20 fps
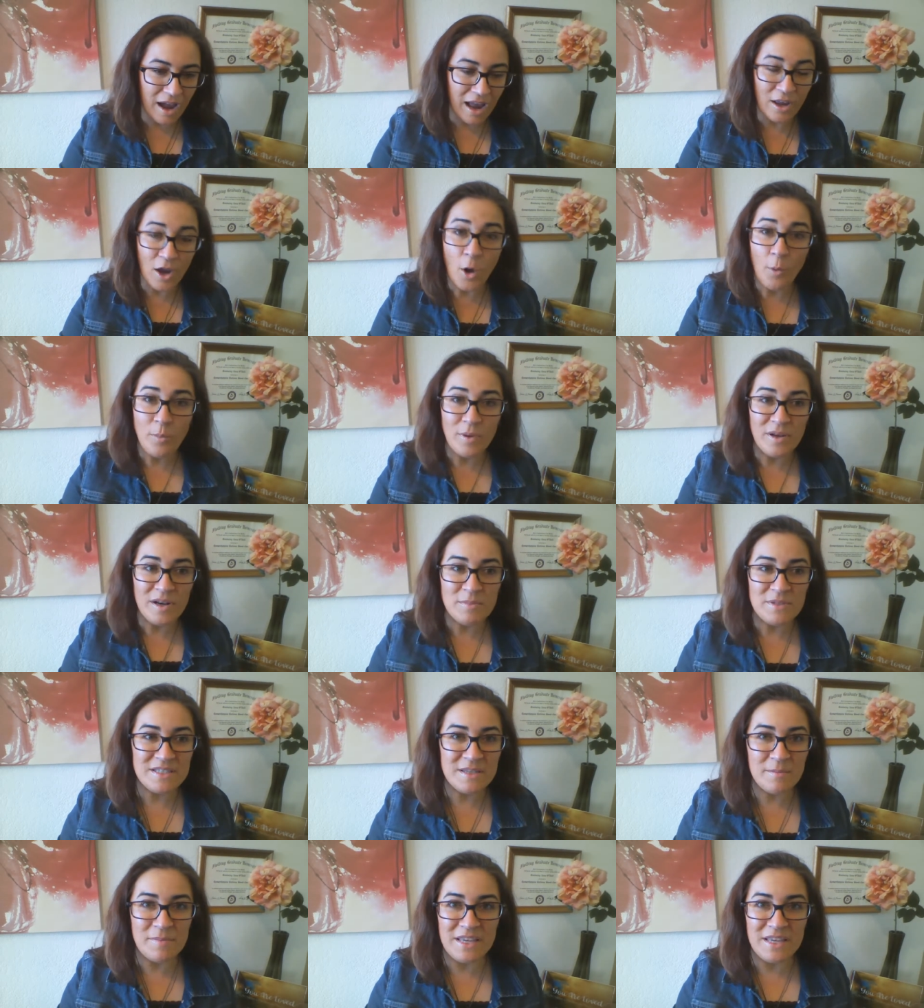I open up
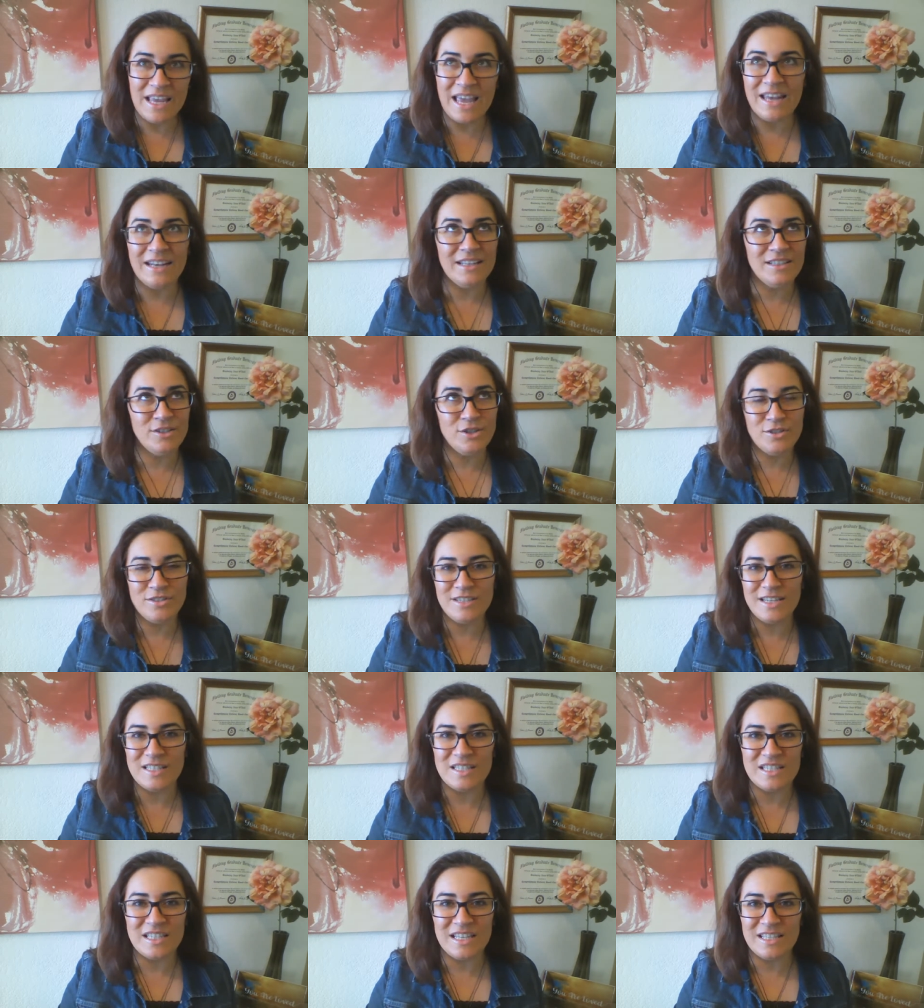to something and it's just,
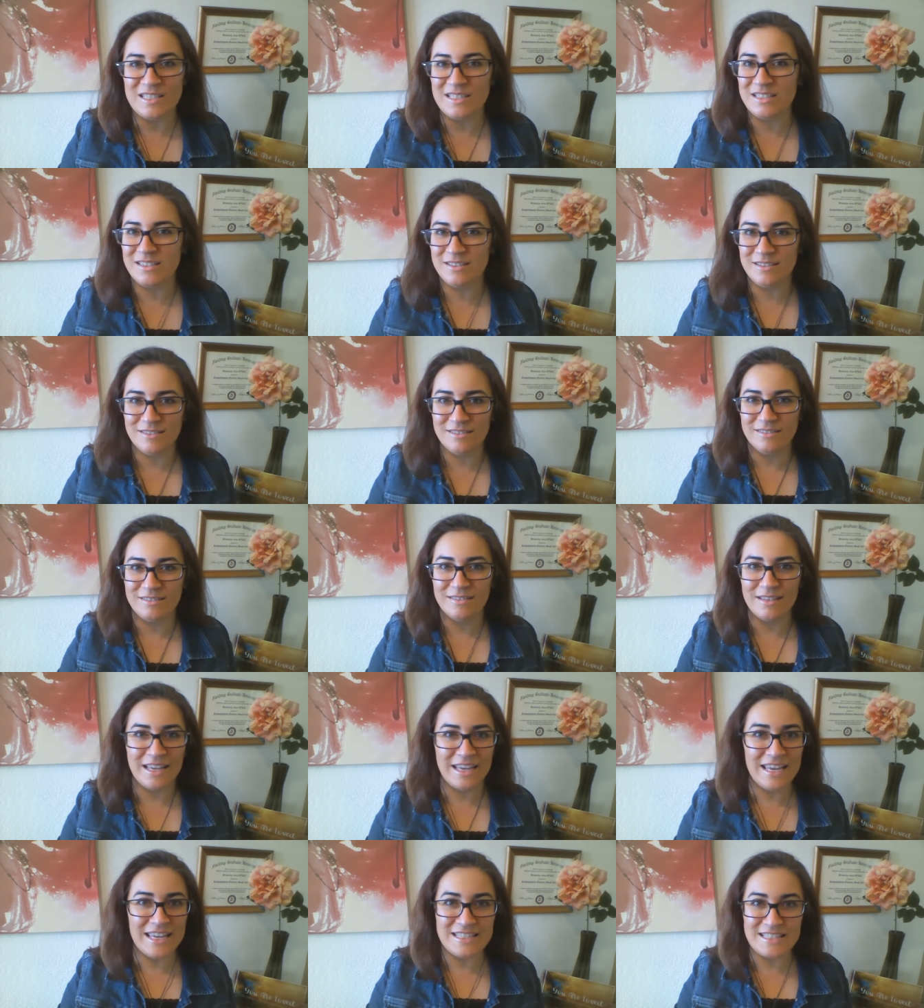it's, it's
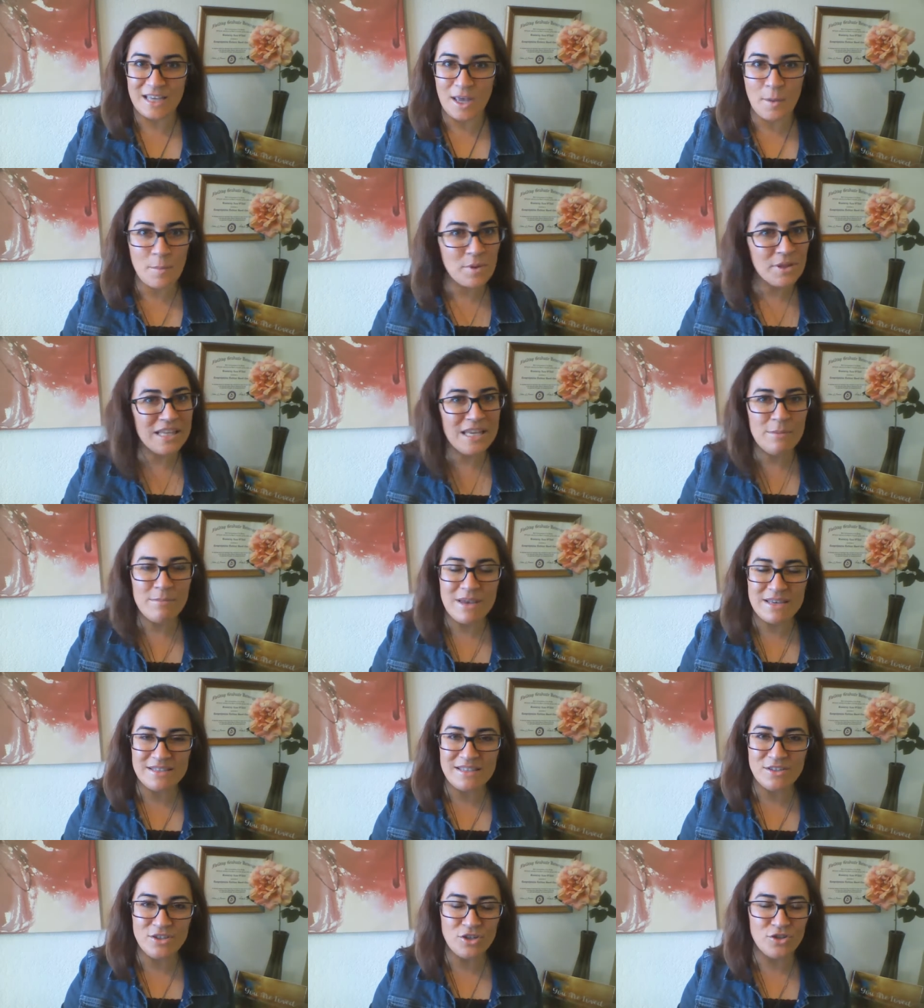like, it's a complete message.